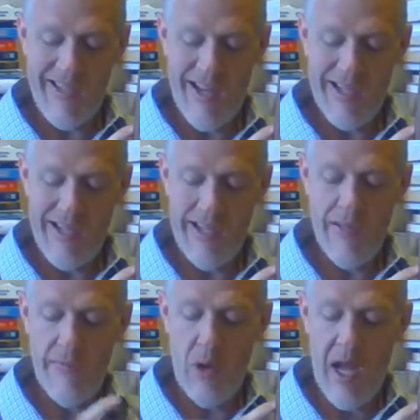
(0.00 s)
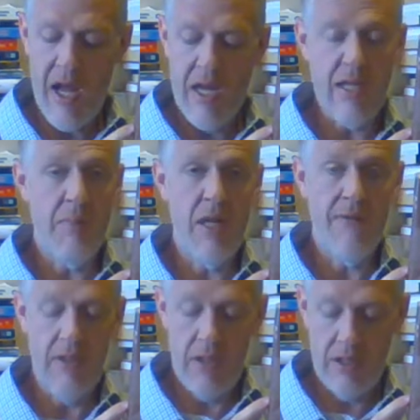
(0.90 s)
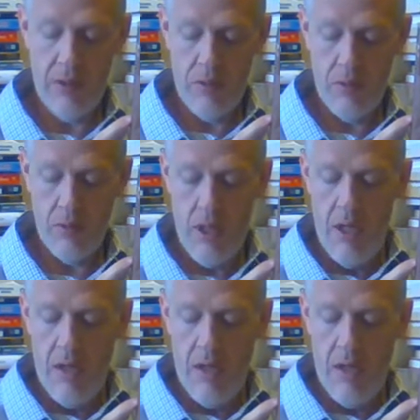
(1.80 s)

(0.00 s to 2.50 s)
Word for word: eighteen, Varieties, page fifty-two.